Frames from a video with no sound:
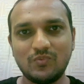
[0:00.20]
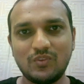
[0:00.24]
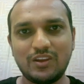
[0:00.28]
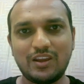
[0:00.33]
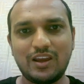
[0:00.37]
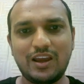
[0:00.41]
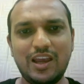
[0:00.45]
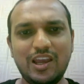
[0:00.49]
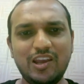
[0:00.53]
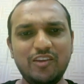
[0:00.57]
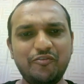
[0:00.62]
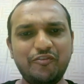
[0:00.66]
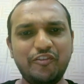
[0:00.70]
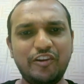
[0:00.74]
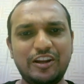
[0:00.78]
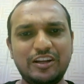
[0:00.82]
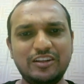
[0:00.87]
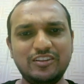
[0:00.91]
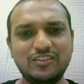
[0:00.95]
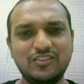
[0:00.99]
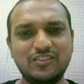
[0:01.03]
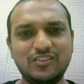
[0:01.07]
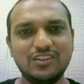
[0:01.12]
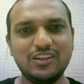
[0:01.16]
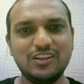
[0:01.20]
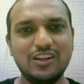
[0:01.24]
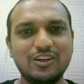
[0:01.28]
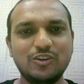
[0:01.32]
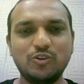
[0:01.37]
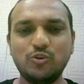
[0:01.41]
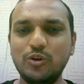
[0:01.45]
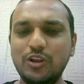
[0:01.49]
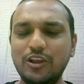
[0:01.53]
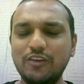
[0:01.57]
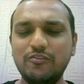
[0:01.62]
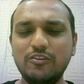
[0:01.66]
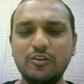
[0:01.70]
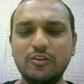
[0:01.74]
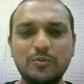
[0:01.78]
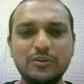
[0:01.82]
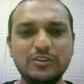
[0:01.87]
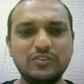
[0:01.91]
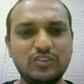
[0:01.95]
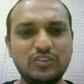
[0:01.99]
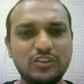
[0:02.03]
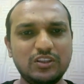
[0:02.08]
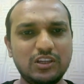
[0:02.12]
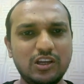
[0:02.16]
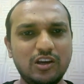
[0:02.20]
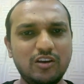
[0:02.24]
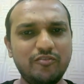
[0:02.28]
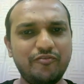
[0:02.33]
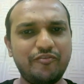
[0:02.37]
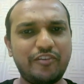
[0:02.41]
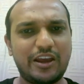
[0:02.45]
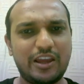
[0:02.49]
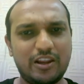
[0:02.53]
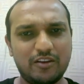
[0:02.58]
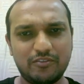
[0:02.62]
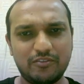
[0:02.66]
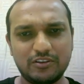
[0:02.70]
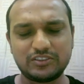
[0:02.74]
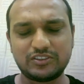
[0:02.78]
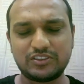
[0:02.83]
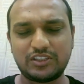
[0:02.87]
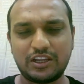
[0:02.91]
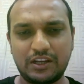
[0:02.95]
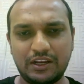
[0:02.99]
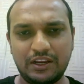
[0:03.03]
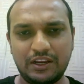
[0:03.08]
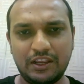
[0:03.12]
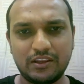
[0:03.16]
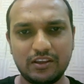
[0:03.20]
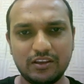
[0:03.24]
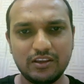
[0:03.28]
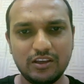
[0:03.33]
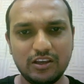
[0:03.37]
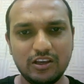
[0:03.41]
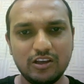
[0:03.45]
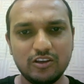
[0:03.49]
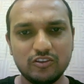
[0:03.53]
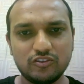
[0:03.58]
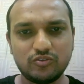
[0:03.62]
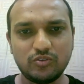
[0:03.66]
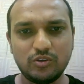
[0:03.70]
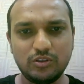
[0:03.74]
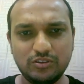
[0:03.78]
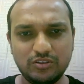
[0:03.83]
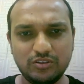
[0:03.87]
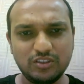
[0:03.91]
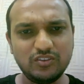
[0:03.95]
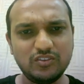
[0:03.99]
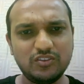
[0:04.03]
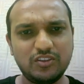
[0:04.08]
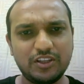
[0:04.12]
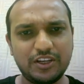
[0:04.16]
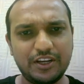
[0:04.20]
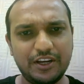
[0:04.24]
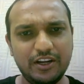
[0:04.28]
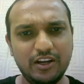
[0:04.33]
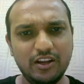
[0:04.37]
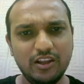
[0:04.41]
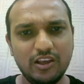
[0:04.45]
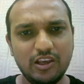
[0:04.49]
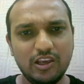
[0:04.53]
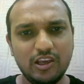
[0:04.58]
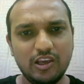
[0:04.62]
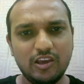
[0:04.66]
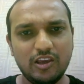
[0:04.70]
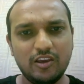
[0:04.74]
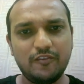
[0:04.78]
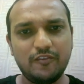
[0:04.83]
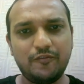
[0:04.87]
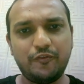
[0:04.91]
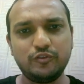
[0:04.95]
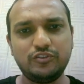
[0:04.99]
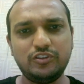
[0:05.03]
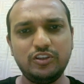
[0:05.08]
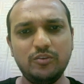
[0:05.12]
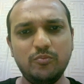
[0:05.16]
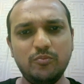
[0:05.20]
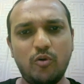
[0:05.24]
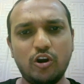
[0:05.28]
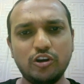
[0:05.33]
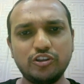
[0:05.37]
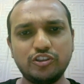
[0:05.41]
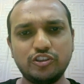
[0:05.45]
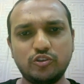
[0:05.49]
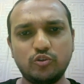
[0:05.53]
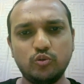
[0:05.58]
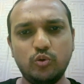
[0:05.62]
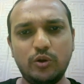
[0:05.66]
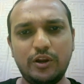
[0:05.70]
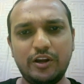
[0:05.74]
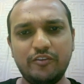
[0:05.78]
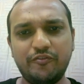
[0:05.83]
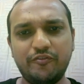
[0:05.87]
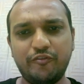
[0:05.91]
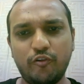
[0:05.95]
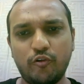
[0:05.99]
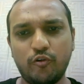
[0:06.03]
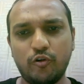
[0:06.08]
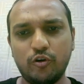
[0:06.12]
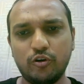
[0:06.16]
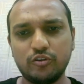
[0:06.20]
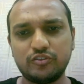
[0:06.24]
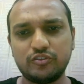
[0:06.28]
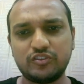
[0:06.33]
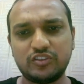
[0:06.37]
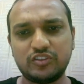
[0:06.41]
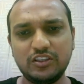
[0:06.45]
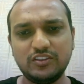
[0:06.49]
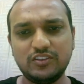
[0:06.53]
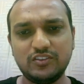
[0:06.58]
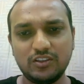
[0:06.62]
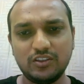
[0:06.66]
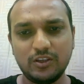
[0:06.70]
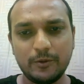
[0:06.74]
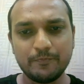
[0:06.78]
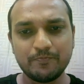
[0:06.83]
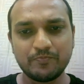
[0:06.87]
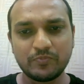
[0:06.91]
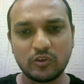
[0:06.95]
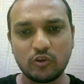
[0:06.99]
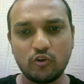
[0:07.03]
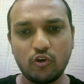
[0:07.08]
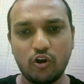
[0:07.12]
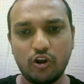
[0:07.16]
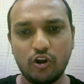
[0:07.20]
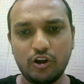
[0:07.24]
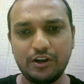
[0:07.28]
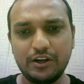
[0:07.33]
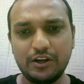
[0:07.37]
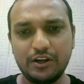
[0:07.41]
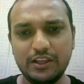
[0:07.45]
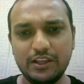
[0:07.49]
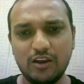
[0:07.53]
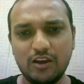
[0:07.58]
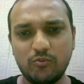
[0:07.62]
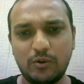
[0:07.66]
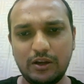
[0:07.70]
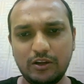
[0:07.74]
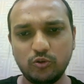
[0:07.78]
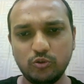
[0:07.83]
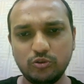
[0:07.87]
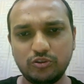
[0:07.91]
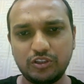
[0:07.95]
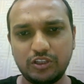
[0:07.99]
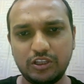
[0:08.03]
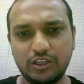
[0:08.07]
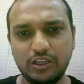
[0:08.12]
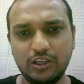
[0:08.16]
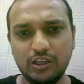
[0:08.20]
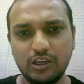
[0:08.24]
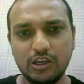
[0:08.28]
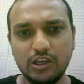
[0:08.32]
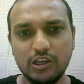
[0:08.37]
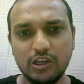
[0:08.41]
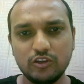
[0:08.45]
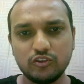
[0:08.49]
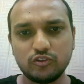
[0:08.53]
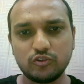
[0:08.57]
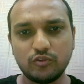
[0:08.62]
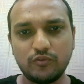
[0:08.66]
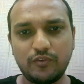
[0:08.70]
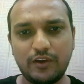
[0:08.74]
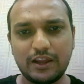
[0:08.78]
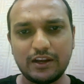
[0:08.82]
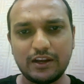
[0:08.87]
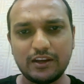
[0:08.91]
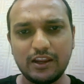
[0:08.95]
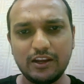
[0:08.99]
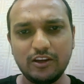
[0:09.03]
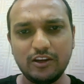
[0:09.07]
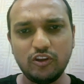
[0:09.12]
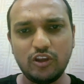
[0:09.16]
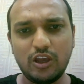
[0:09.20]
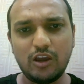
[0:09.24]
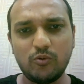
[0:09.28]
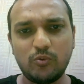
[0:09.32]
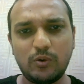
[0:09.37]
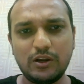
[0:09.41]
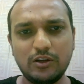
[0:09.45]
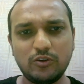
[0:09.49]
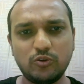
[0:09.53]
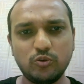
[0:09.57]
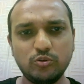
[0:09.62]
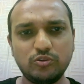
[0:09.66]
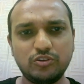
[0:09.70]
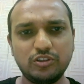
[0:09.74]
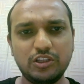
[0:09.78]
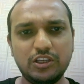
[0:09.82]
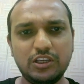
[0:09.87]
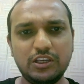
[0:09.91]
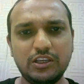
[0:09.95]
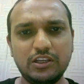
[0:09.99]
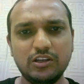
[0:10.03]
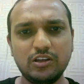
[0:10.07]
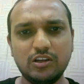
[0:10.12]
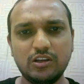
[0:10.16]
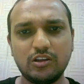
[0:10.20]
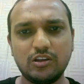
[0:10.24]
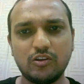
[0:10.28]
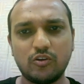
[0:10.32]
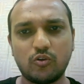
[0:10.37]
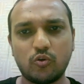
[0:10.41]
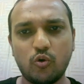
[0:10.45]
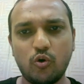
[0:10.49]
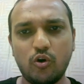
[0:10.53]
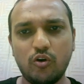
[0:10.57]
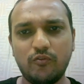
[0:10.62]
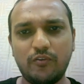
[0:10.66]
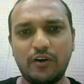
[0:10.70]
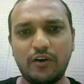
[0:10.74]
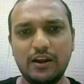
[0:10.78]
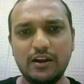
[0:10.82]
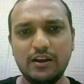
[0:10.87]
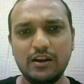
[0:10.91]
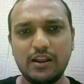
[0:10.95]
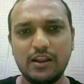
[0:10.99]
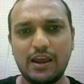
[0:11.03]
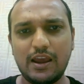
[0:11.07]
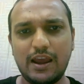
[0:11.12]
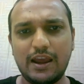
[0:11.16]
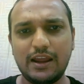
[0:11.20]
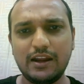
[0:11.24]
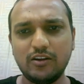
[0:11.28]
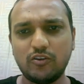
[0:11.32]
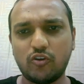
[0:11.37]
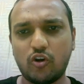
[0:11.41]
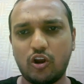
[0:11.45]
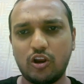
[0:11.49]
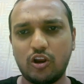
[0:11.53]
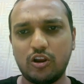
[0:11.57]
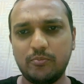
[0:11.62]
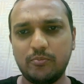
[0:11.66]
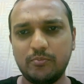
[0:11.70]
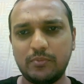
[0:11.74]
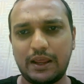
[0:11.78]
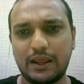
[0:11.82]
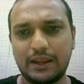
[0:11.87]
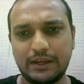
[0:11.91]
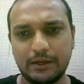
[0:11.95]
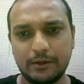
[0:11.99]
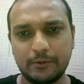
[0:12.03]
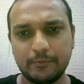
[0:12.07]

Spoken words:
Hi friends, today we will be seeing a firebox technique. So in this grid, if you see box 2 and 4, 6, you already have 1, 2, 3. So where can you have 1, 2, 3 in row 1 and column 9?